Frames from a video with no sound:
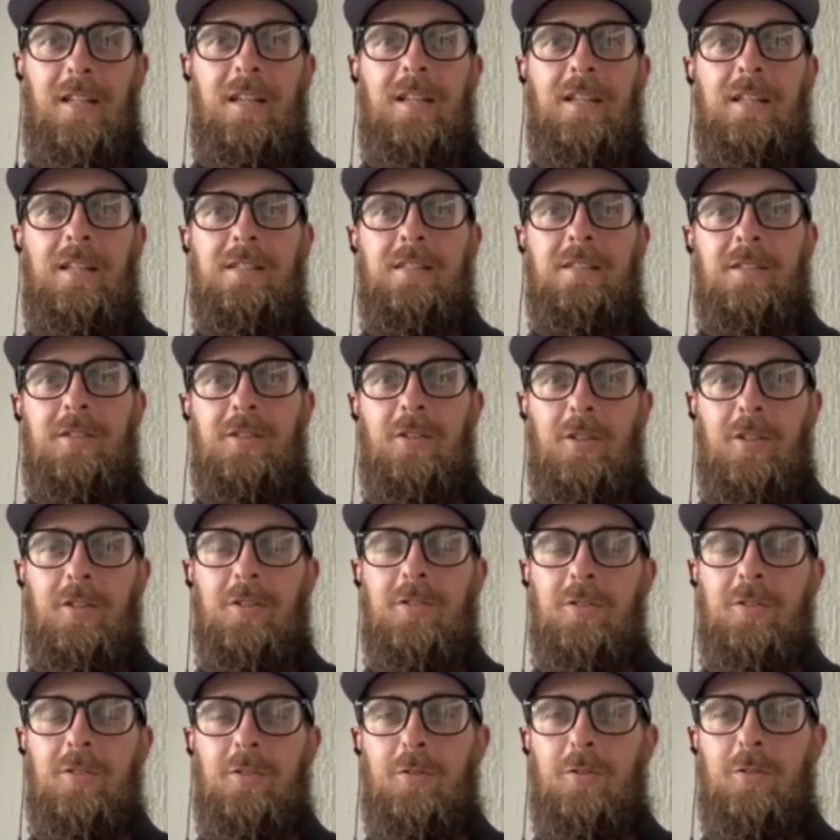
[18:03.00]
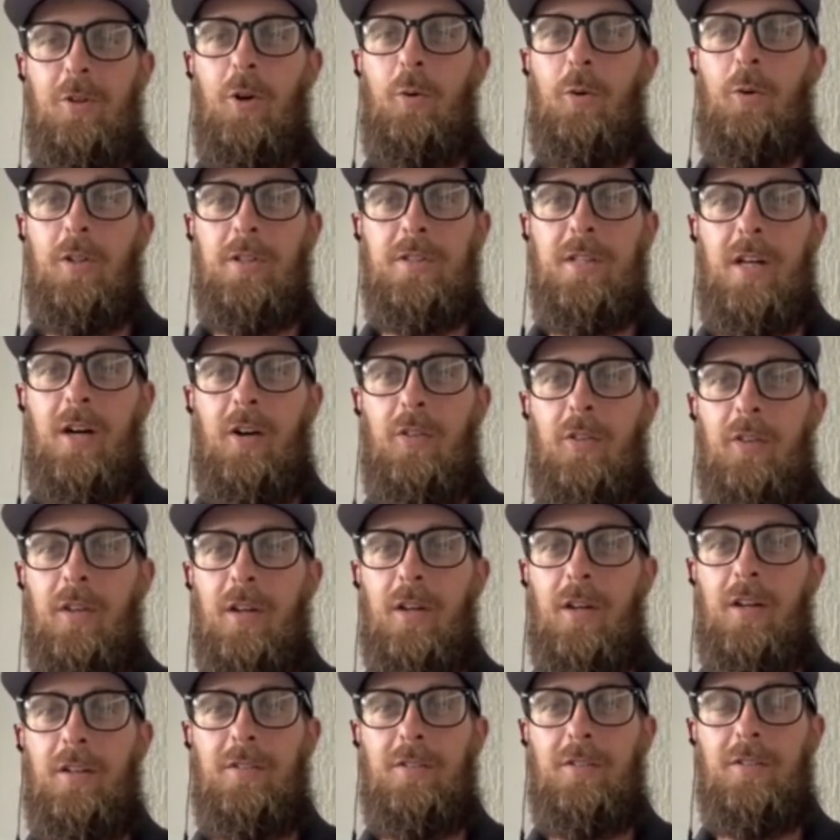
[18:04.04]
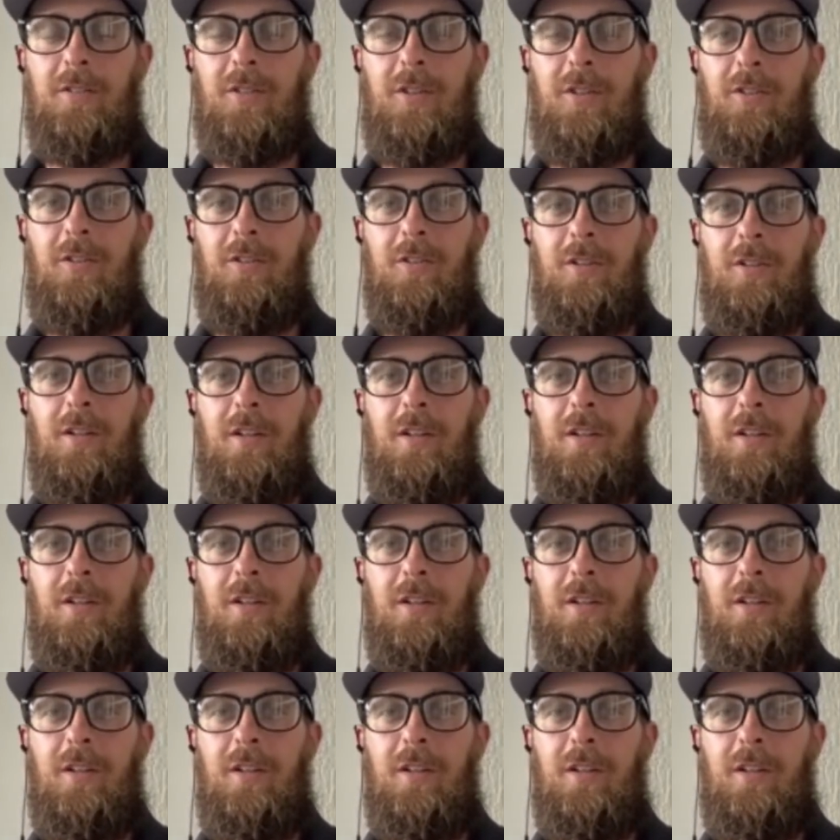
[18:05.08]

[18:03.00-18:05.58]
is good to know what's out there. So,